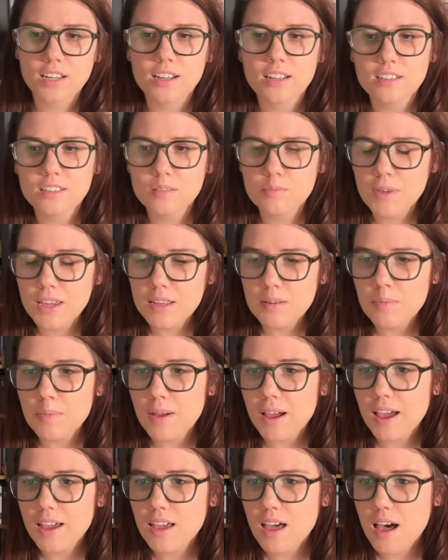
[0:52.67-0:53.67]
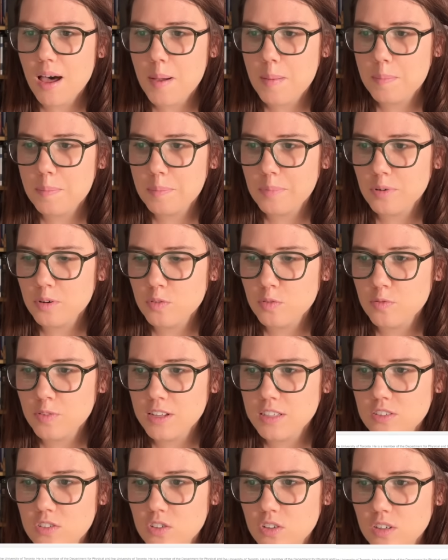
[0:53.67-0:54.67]
It's made by um,
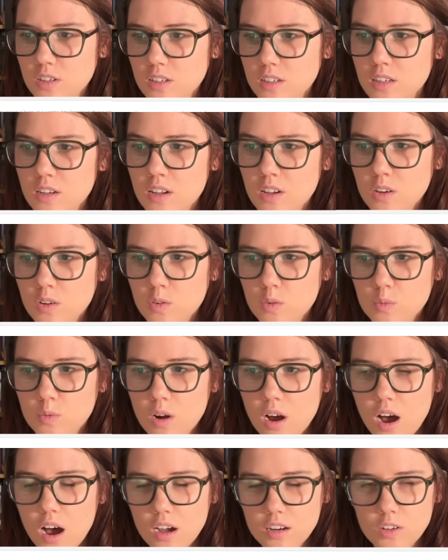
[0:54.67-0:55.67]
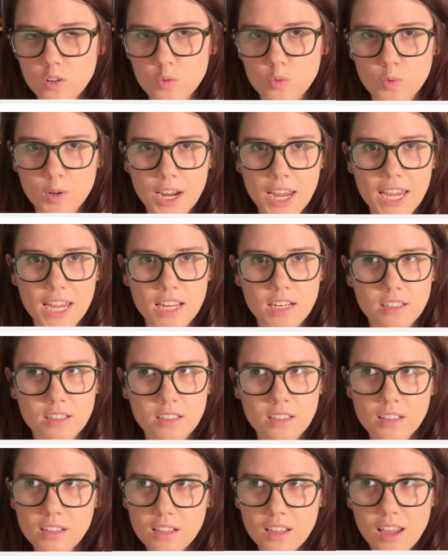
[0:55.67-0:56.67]
Professor Hanno Rein.
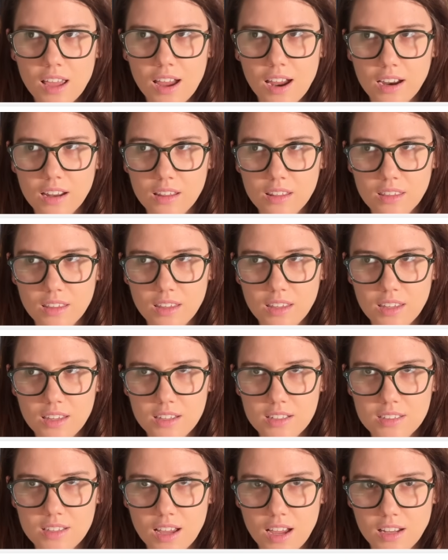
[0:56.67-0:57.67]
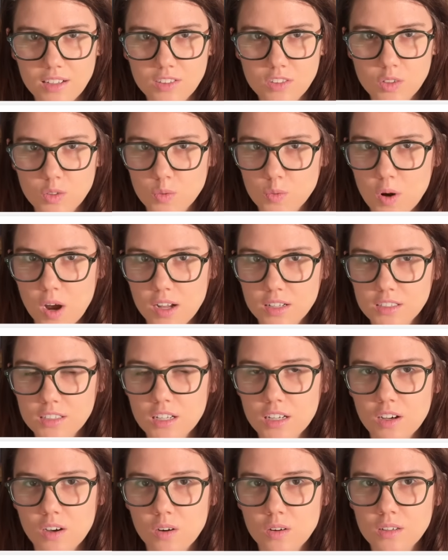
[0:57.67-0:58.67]
I think he's at
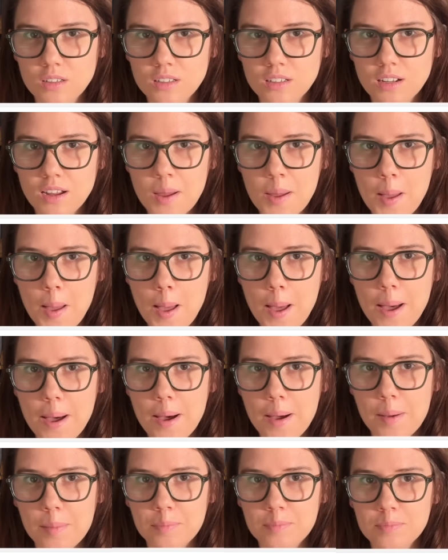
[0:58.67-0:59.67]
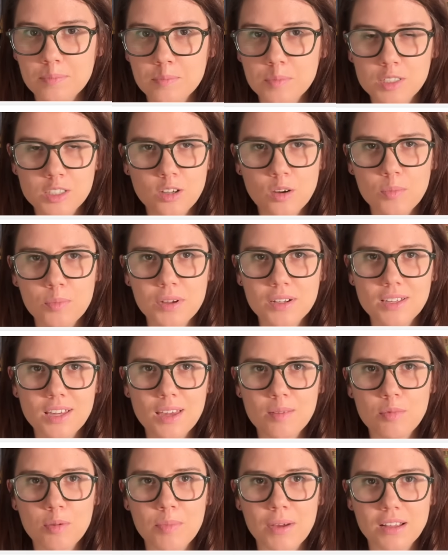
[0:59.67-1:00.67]
Toronto. Um, but don't bug
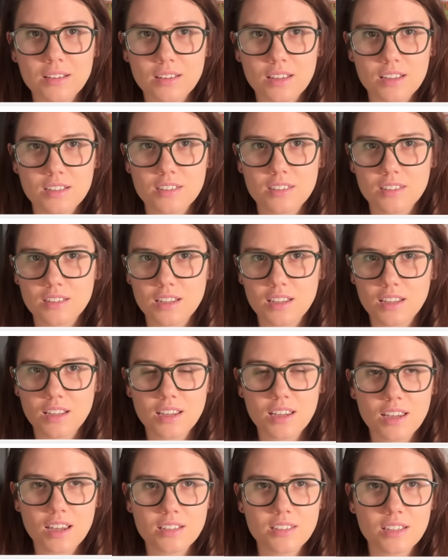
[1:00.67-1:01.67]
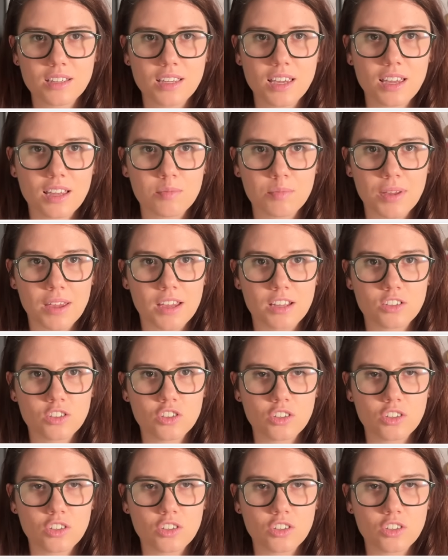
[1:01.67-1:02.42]
him about this. He has a Git page.